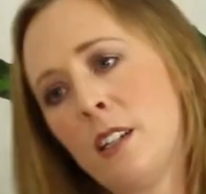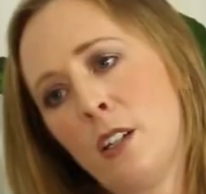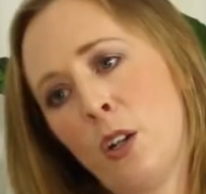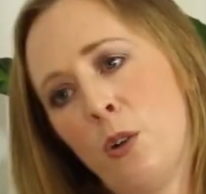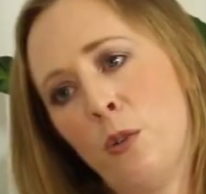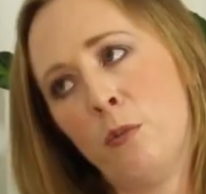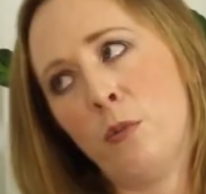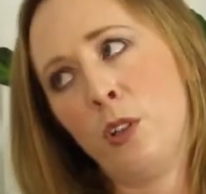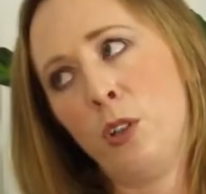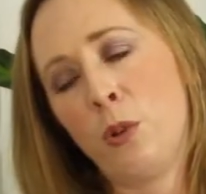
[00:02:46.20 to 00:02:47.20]
it at home,
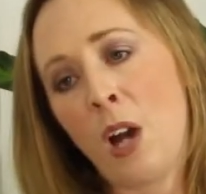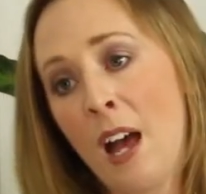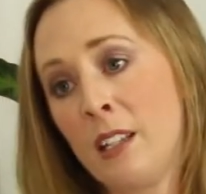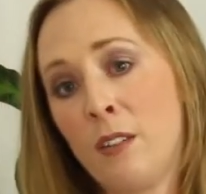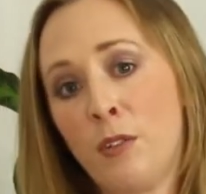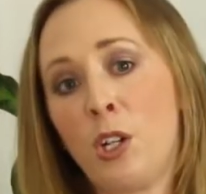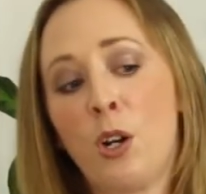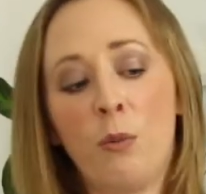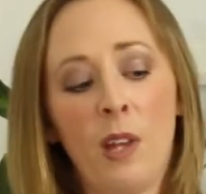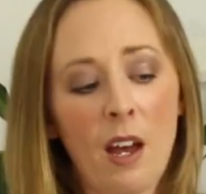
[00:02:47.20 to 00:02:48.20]
you can give it a
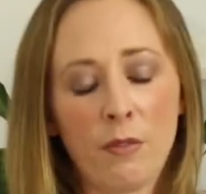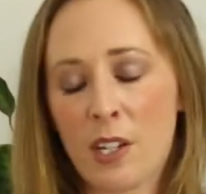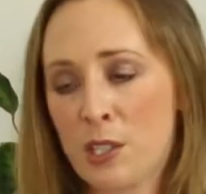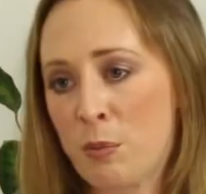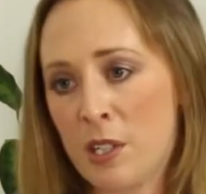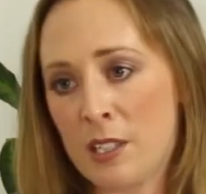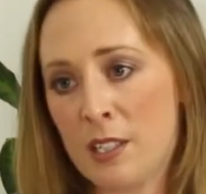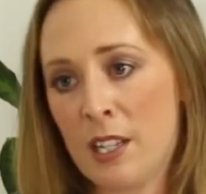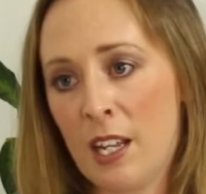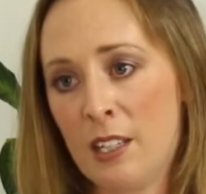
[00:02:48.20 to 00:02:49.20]
go. We have recipes
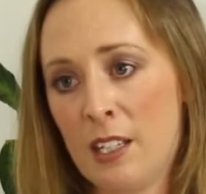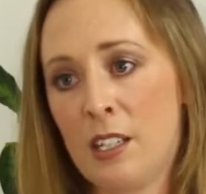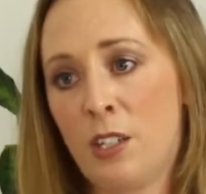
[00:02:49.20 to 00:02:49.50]
in this